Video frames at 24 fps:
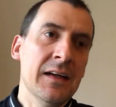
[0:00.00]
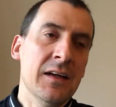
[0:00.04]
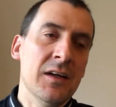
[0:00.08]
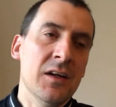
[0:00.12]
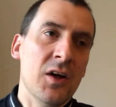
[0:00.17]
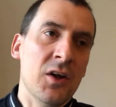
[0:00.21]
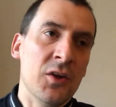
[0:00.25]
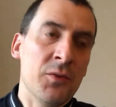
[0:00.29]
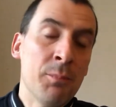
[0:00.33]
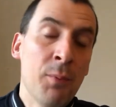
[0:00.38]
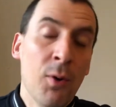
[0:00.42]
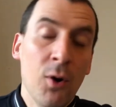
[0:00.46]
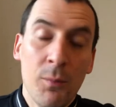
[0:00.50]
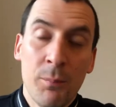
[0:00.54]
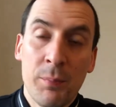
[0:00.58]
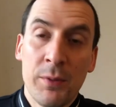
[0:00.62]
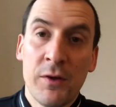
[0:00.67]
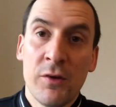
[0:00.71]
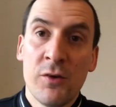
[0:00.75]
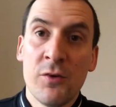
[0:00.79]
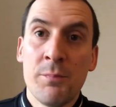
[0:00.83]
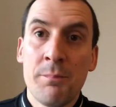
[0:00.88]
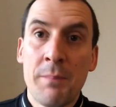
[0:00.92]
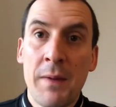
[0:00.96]
as
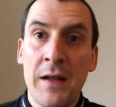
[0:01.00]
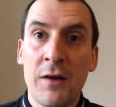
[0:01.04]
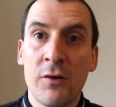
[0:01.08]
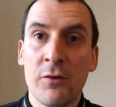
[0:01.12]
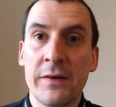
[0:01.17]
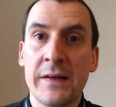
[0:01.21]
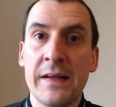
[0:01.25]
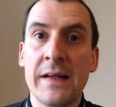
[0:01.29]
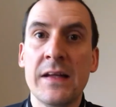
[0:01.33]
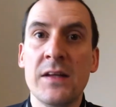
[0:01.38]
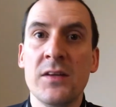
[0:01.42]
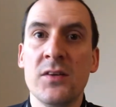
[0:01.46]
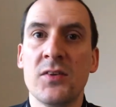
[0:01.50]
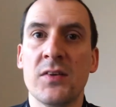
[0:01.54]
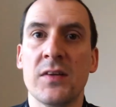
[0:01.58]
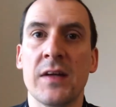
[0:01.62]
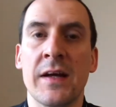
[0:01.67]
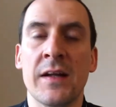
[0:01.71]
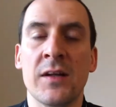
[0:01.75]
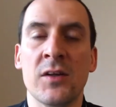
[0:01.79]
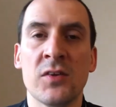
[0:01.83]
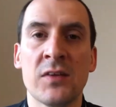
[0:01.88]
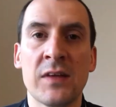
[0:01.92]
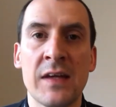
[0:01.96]
popular as Bellerin is
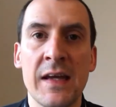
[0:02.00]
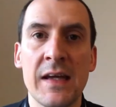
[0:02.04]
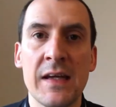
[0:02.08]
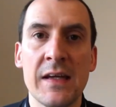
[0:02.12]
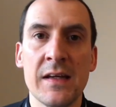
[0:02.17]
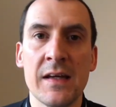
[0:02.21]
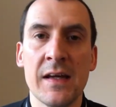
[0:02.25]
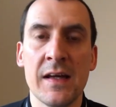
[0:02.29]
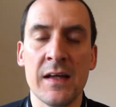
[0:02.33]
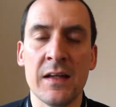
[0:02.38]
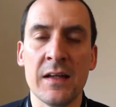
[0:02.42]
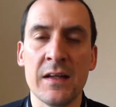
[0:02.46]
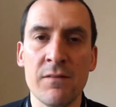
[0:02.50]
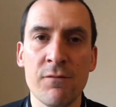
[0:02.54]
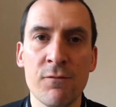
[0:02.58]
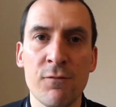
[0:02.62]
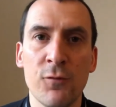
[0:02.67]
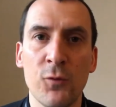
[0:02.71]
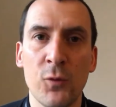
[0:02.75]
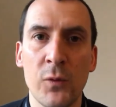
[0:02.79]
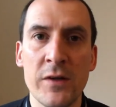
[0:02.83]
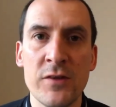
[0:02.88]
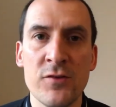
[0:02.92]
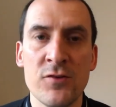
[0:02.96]
and as key and
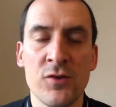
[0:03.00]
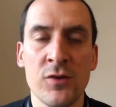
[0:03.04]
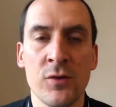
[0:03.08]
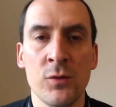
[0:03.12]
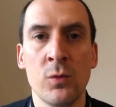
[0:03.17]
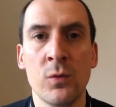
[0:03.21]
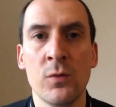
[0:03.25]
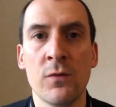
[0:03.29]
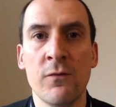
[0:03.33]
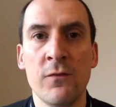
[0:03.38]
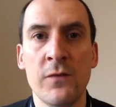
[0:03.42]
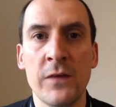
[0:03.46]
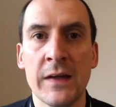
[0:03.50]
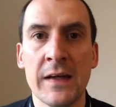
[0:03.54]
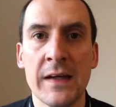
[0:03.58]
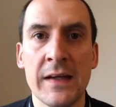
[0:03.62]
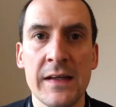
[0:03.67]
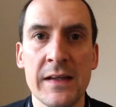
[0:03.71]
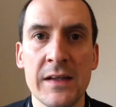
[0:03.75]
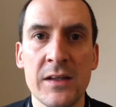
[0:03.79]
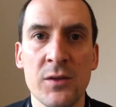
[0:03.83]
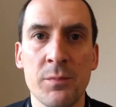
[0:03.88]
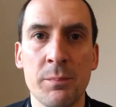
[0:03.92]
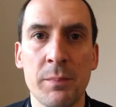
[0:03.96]
influential figure
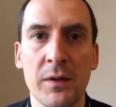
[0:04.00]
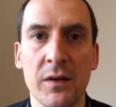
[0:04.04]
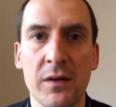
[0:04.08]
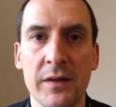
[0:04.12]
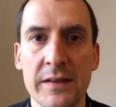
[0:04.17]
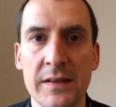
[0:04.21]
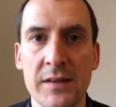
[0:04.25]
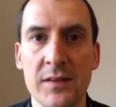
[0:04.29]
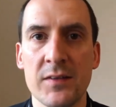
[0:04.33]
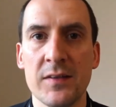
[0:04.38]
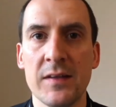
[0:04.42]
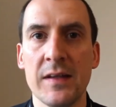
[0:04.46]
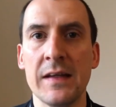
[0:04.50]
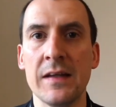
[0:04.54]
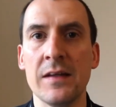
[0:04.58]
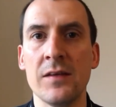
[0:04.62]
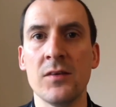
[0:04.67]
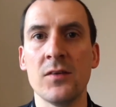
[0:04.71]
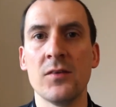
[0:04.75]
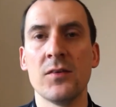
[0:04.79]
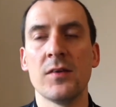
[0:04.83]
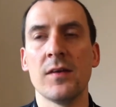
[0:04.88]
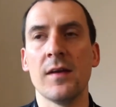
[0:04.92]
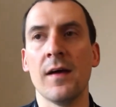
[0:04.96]
he is behind the
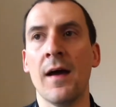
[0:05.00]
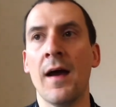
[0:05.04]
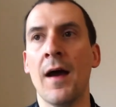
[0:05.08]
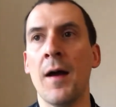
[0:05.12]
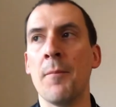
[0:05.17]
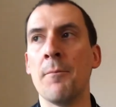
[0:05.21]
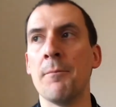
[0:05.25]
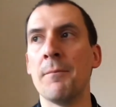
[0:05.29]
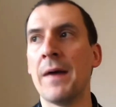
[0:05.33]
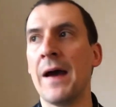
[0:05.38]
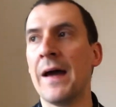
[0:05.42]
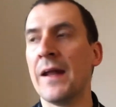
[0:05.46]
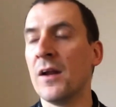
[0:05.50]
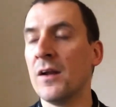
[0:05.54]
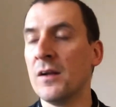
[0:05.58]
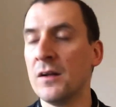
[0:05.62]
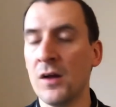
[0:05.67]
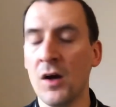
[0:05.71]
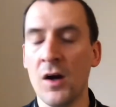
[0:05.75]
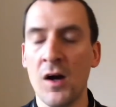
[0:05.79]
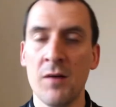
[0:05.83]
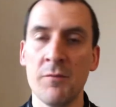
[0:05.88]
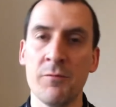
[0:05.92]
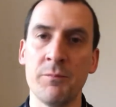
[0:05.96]
scenes, and
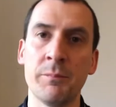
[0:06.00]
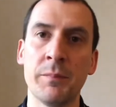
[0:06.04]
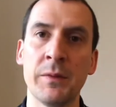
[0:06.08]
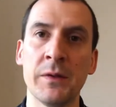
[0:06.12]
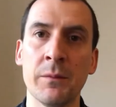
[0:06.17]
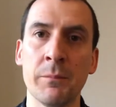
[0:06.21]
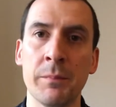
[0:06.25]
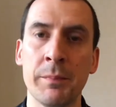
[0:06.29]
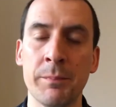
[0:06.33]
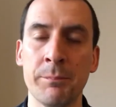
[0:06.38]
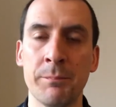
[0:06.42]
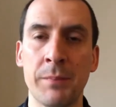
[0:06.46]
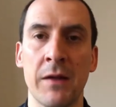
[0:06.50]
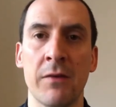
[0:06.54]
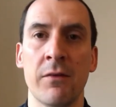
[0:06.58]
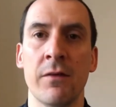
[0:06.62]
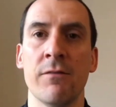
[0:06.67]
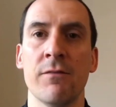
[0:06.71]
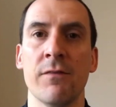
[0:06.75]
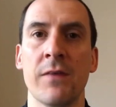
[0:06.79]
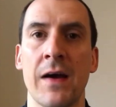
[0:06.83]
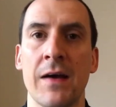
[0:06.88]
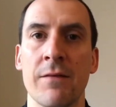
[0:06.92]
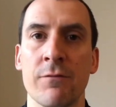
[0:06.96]
I've been a Bellerin
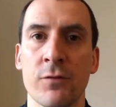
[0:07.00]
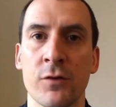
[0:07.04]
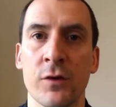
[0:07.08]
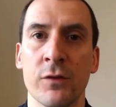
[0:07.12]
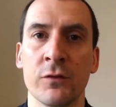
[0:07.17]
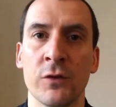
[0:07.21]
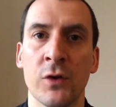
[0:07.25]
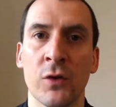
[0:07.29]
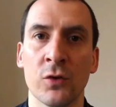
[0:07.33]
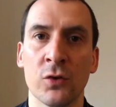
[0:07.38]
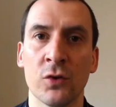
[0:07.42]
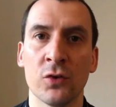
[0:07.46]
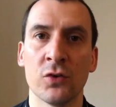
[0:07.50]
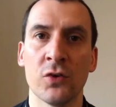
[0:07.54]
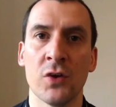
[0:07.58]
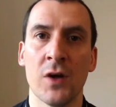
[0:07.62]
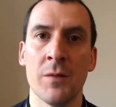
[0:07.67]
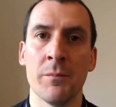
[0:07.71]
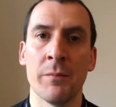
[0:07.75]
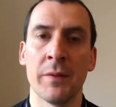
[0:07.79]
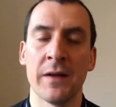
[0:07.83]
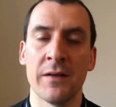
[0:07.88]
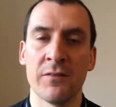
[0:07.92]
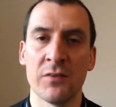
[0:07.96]
fan for a long
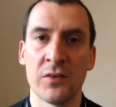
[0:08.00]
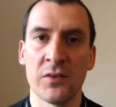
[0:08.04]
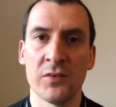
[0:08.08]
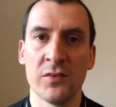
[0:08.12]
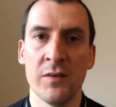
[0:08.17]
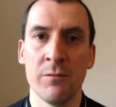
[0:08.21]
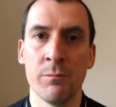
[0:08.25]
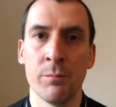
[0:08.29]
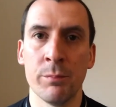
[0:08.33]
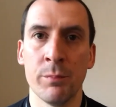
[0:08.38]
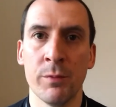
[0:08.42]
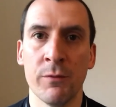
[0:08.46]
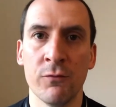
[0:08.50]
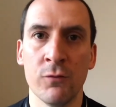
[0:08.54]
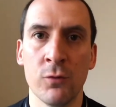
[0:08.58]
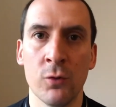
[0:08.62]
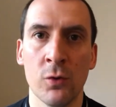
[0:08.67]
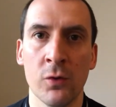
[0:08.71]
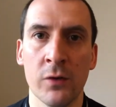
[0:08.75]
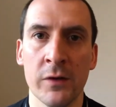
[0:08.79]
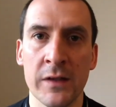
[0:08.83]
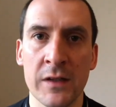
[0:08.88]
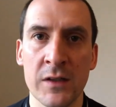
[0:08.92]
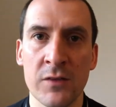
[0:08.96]
time, but as I said
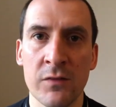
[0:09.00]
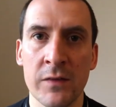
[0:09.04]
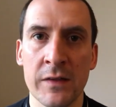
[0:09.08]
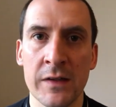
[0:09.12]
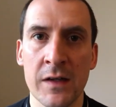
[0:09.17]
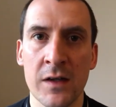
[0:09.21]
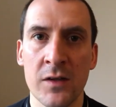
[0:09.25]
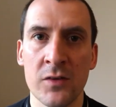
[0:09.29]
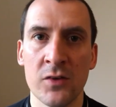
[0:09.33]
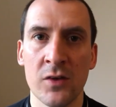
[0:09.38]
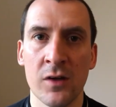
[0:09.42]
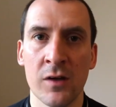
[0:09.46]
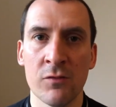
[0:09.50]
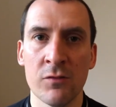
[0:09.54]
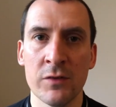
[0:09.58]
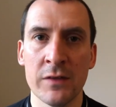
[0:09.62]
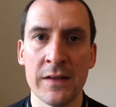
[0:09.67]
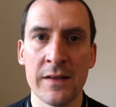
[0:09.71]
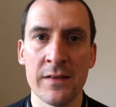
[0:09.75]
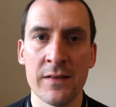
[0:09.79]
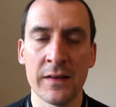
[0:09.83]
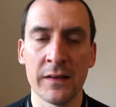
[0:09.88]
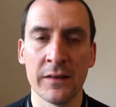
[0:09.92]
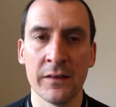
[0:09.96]
before in these videos, I
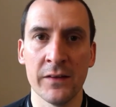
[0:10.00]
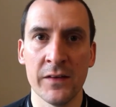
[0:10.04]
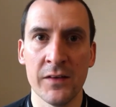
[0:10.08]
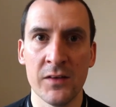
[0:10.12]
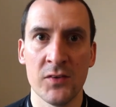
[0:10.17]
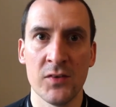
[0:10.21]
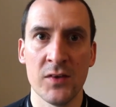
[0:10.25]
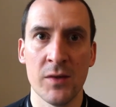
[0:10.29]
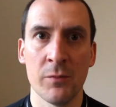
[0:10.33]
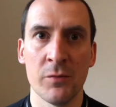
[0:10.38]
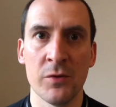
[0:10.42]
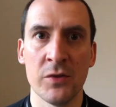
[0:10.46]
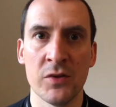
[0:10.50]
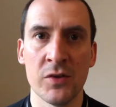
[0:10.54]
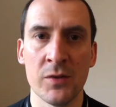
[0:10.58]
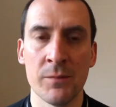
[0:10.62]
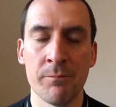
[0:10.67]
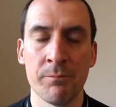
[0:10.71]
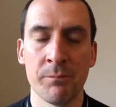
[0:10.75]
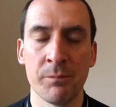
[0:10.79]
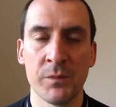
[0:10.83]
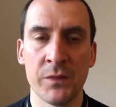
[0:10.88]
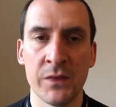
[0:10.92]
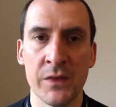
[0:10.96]
really think that this summer is
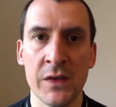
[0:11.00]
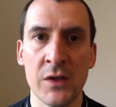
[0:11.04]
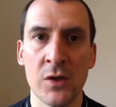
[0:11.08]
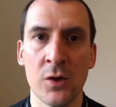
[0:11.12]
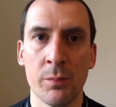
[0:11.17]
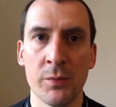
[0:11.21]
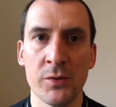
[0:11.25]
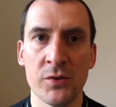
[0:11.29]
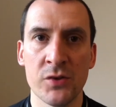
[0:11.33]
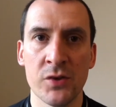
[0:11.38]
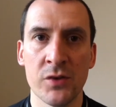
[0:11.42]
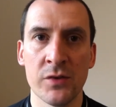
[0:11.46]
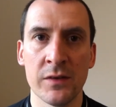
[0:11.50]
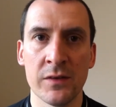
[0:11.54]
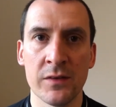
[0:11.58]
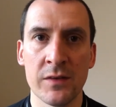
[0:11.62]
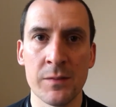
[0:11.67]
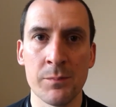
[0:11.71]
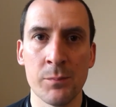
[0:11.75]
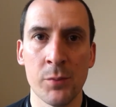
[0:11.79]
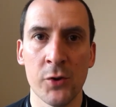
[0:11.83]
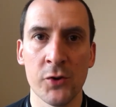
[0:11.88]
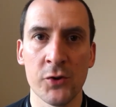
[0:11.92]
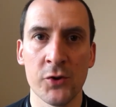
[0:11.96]
the
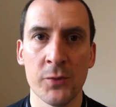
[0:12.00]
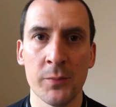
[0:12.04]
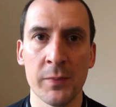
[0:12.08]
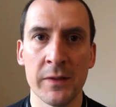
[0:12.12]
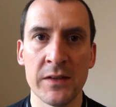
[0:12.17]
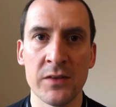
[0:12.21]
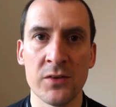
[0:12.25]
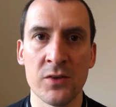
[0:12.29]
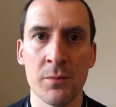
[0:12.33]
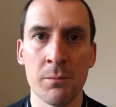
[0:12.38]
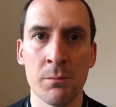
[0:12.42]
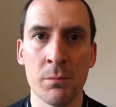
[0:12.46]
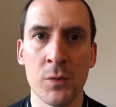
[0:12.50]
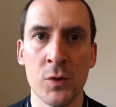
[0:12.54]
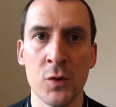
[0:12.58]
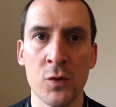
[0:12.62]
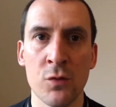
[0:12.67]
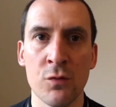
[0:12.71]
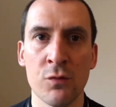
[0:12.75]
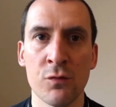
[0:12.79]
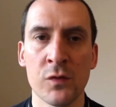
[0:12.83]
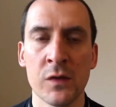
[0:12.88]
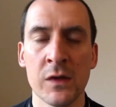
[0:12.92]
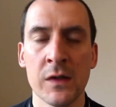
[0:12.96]
opportunity possibly to
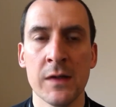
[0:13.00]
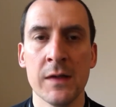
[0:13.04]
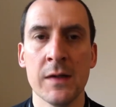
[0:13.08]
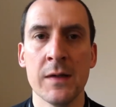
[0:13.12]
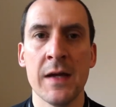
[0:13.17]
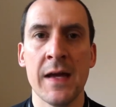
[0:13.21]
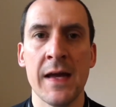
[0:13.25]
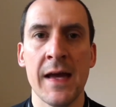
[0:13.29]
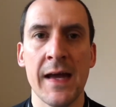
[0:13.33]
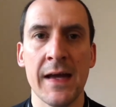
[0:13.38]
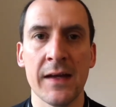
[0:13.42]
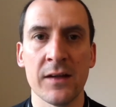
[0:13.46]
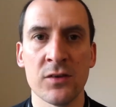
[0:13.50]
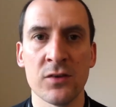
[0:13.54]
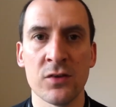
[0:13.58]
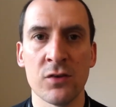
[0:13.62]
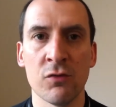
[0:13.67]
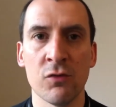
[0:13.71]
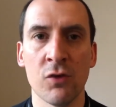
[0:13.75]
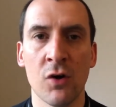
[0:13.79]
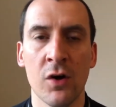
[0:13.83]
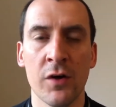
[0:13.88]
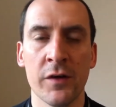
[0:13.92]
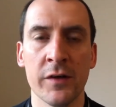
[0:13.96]
move
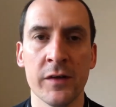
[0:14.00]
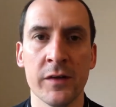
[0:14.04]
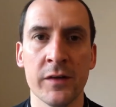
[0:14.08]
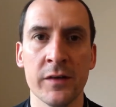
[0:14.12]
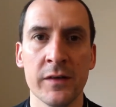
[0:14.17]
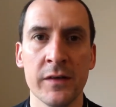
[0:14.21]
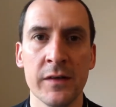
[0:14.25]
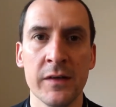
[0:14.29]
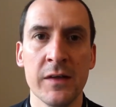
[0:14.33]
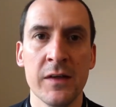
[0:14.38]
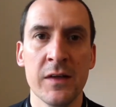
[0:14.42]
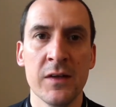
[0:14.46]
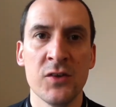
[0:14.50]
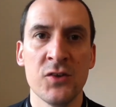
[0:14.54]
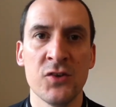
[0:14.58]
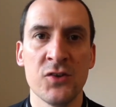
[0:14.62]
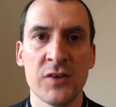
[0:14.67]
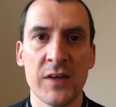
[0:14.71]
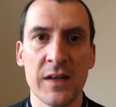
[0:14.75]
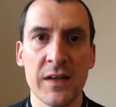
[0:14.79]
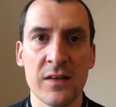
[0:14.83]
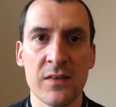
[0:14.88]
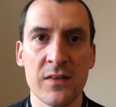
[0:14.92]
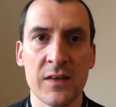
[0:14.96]
Hector on and
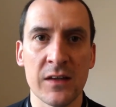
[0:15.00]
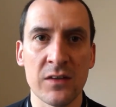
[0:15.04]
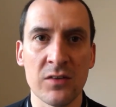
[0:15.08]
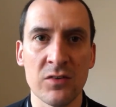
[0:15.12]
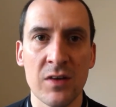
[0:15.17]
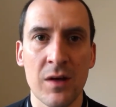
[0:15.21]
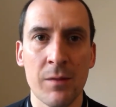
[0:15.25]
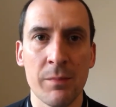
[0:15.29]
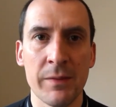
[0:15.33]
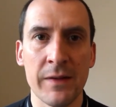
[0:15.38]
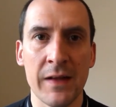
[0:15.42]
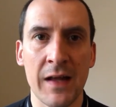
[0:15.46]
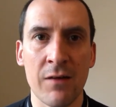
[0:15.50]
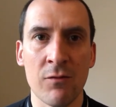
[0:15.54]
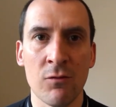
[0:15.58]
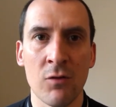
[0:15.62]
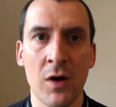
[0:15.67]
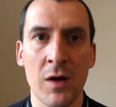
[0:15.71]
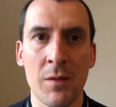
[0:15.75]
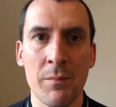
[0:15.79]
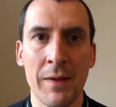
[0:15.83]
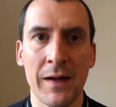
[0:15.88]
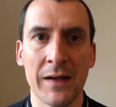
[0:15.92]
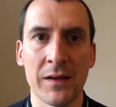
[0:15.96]
shake things up in that
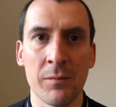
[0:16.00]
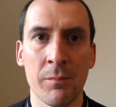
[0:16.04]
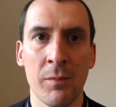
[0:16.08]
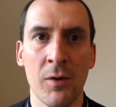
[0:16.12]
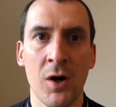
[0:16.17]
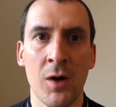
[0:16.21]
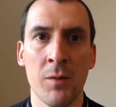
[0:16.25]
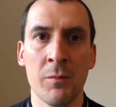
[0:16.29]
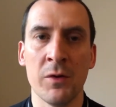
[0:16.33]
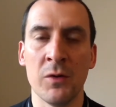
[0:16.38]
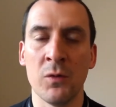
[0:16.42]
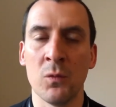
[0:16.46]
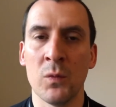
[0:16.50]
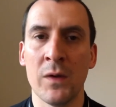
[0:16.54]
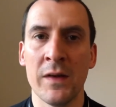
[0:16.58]
right-back department.